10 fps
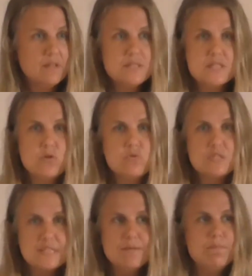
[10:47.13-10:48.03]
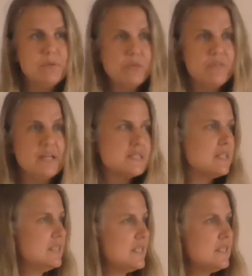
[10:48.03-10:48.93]
It's so simple things.
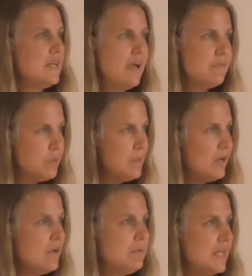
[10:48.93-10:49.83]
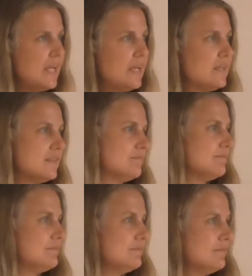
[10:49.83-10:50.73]
It doesn't have to be complicated.
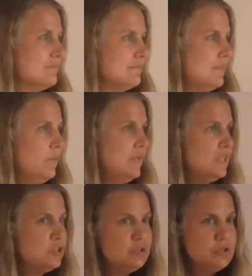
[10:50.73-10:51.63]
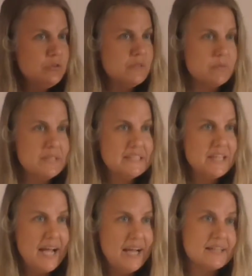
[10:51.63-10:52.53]
But we need to do it. We need
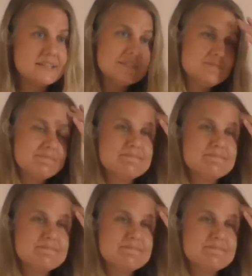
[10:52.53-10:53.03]
to act.